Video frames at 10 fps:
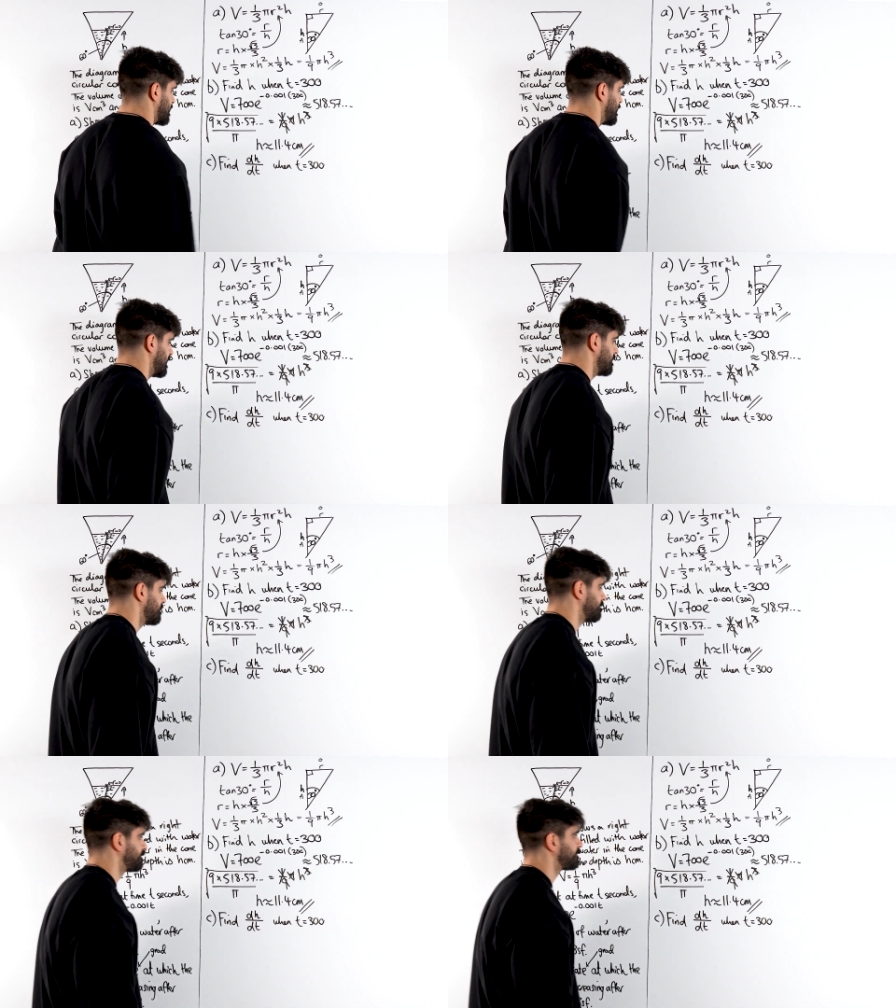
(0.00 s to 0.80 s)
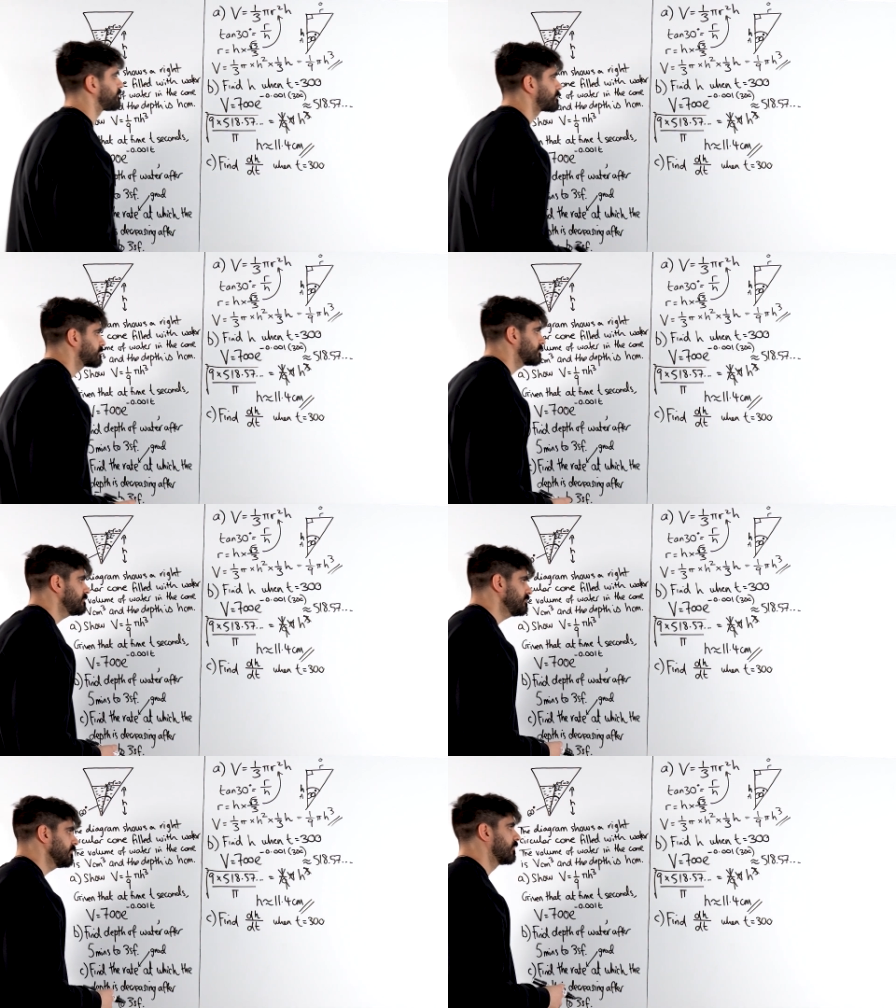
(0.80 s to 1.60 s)
to t.
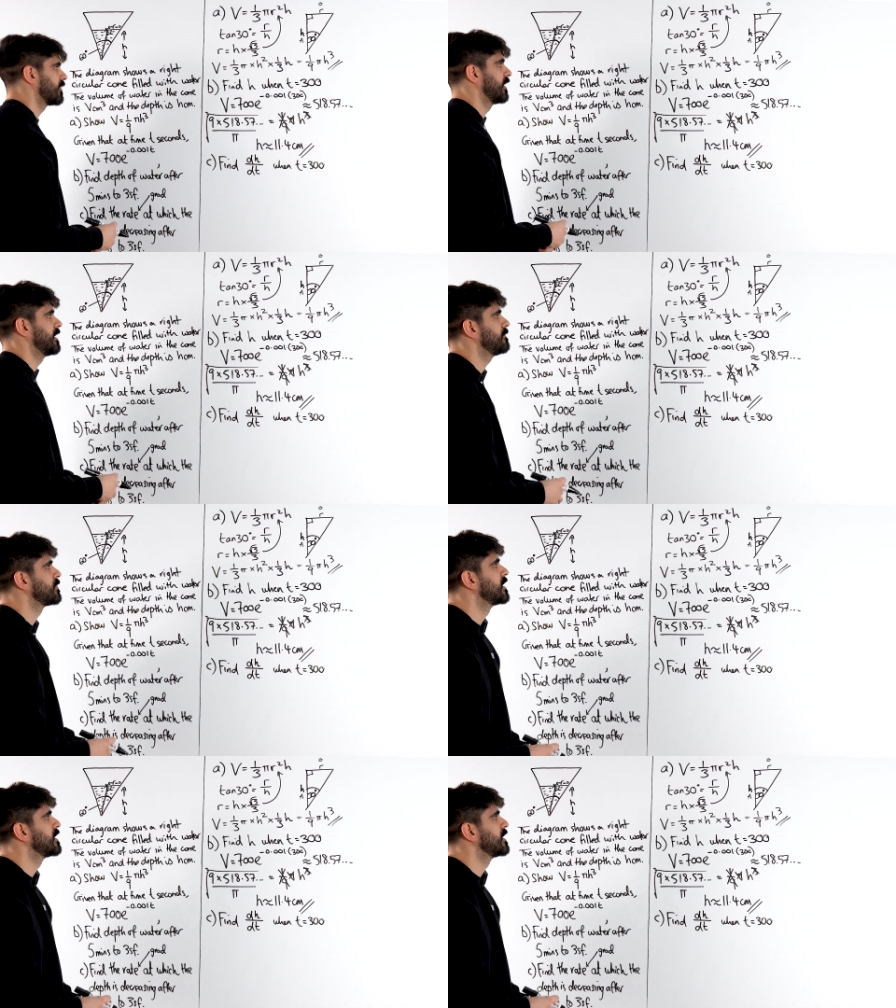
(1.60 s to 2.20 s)
Okay,